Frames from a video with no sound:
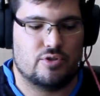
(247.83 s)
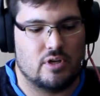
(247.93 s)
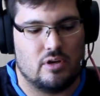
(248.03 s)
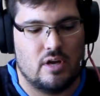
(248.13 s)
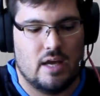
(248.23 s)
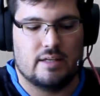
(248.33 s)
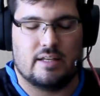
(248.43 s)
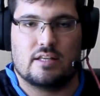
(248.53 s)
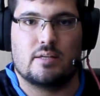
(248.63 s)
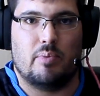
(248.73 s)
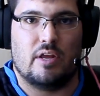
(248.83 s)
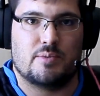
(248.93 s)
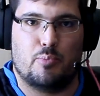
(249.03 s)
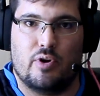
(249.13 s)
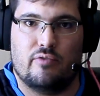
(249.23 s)
So that's a
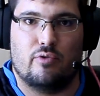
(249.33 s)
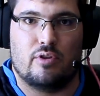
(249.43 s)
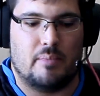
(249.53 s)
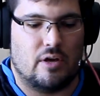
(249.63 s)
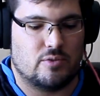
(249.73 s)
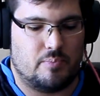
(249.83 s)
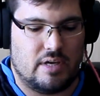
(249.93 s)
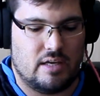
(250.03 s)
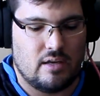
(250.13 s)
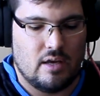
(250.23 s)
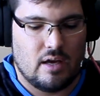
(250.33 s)
plus point for the mouse pad.